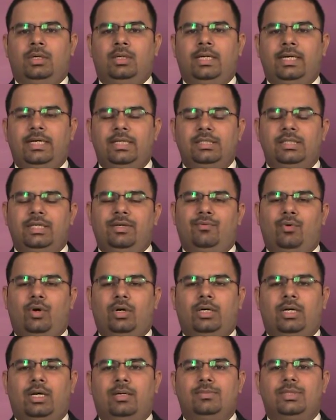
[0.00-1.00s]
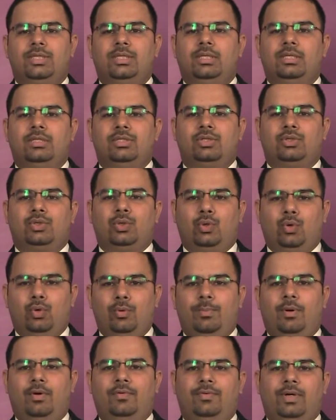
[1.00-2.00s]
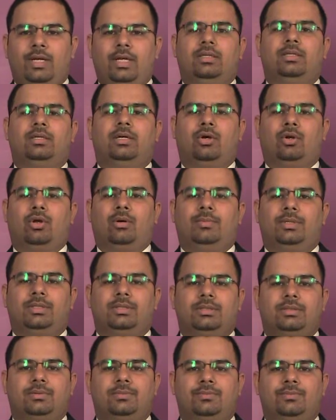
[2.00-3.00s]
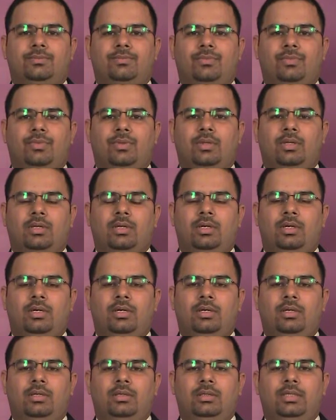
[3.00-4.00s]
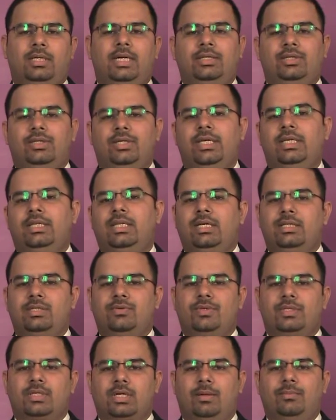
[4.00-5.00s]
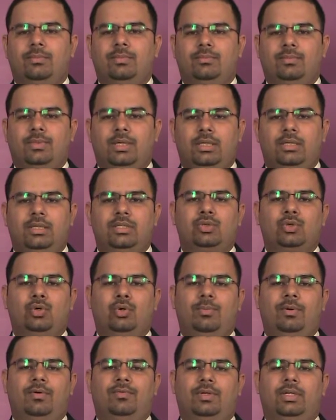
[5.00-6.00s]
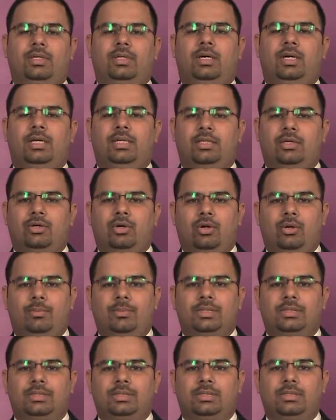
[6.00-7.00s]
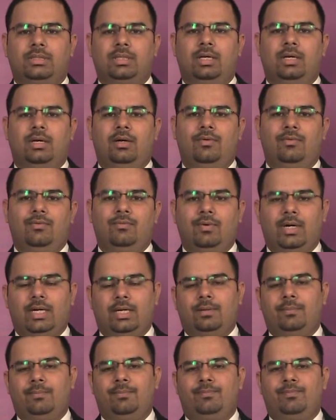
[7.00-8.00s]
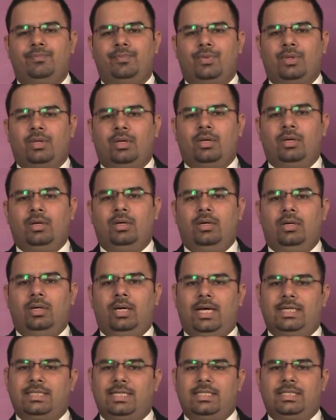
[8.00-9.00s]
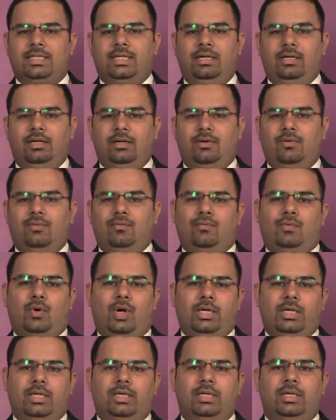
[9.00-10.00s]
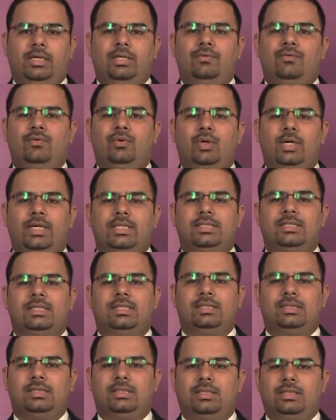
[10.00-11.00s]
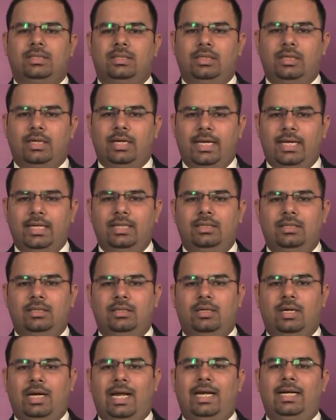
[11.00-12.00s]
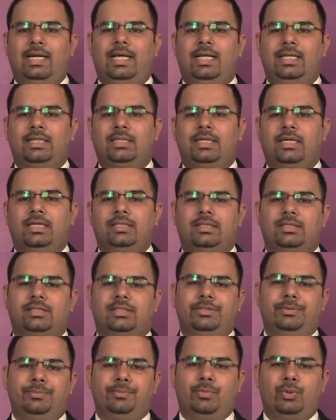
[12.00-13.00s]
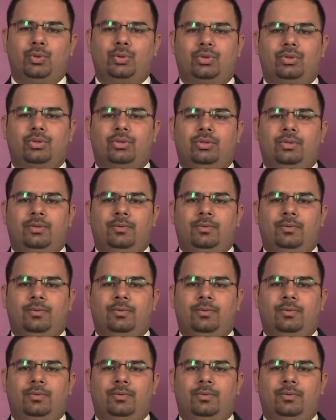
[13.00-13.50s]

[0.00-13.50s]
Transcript: Let us see what comes in the scope of health economics. There are three things which come in the scope of health economics. One, as I said, what influences the health and healthcare system both?